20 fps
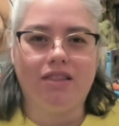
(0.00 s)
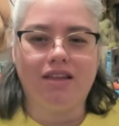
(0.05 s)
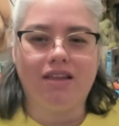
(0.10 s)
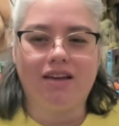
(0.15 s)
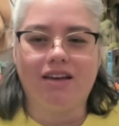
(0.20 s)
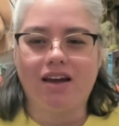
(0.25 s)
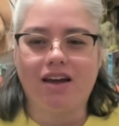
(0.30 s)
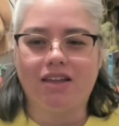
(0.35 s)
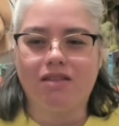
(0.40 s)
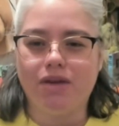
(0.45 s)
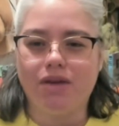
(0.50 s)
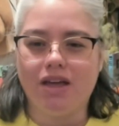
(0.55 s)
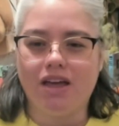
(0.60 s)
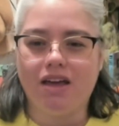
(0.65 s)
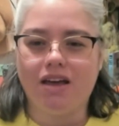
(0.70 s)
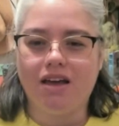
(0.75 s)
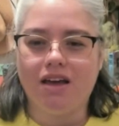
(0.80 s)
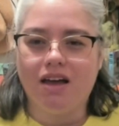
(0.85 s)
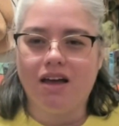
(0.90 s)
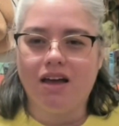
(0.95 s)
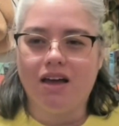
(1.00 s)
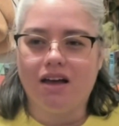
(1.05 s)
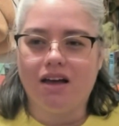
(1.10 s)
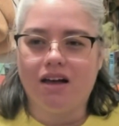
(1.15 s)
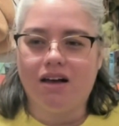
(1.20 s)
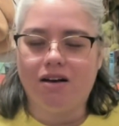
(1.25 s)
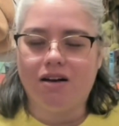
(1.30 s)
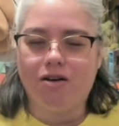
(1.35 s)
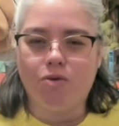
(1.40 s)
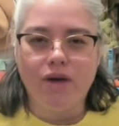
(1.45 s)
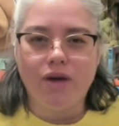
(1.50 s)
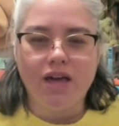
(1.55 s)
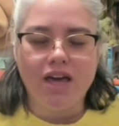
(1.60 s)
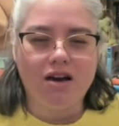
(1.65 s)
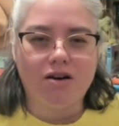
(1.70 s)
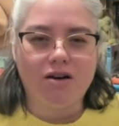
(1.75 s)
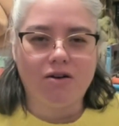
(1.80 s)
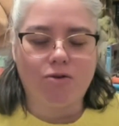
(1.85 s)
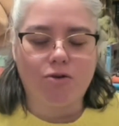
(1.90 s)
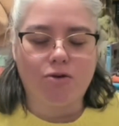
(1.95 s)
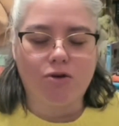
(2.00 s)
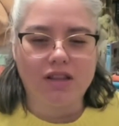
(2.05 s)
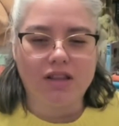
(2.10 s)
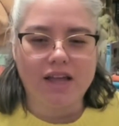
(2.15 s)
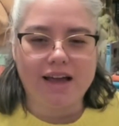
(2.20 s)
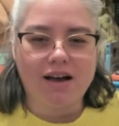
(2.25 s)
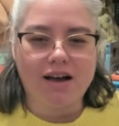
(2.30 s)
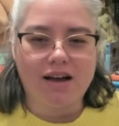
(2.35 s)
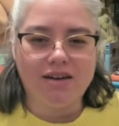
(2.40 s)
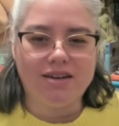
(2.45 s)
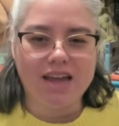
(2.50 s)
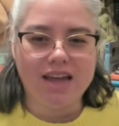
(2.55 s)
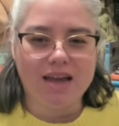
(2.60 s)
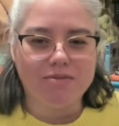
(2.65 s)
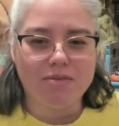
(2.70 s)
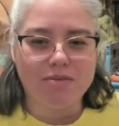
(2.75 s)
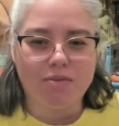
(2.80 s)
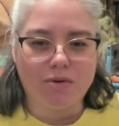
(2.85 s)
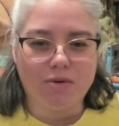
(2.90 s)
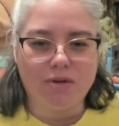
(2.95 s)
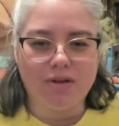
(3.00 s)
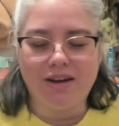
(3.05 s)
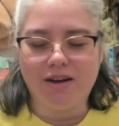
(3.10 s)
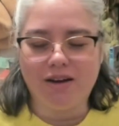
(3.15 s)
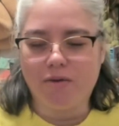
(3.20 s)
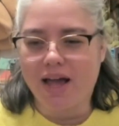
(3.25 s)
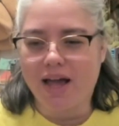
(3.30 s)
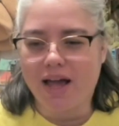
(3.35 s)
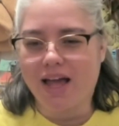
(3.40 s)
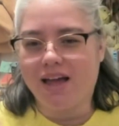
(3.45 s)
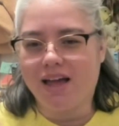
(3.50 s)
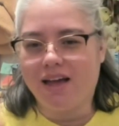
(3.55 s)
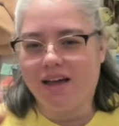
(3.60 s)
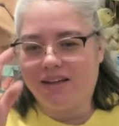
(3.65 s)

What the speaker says: They can either be weak or like untamable in a way.